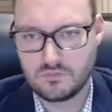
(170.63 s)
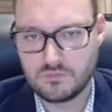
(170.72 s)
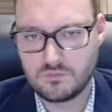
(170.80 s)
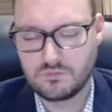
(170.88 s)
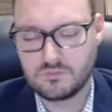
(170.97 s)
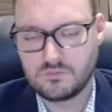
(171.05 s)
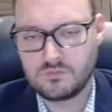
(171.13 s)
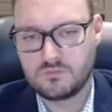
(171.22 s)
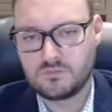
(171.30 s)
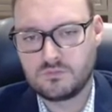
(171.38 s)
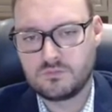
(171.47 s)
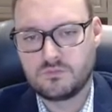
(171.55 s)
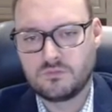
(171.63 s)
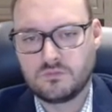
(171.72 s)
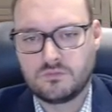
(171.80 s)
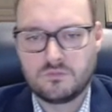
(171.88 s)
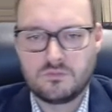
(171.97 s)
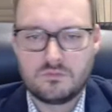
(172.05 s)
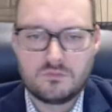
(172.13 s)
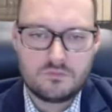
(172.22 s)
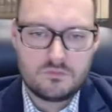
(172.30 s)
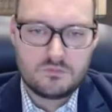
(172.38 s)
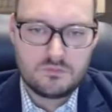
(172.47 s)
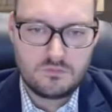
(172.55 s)

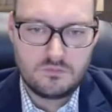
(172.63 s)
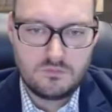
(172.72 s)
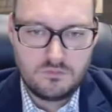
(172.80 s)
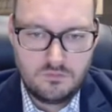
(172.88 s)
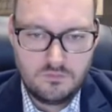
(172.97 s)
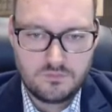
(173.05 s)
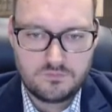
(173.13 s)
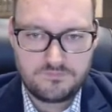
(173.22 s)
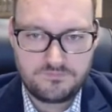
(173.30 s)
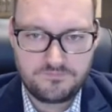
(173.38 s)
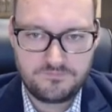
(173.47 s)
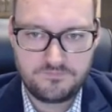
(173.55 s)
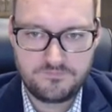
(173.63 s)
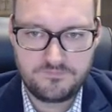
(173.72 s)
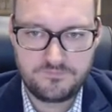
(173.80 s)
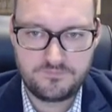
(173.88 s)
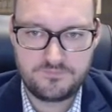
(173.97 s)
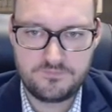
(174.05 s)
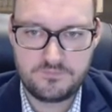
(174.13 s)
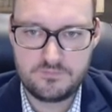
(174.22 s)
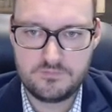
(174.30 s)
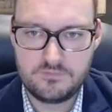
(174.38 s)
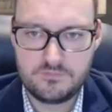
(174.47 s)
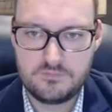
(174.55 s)

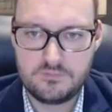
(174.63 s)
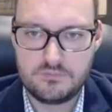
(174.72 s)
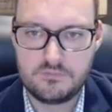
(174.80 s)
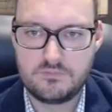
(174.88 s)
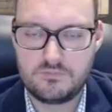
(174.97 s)
(not speaking)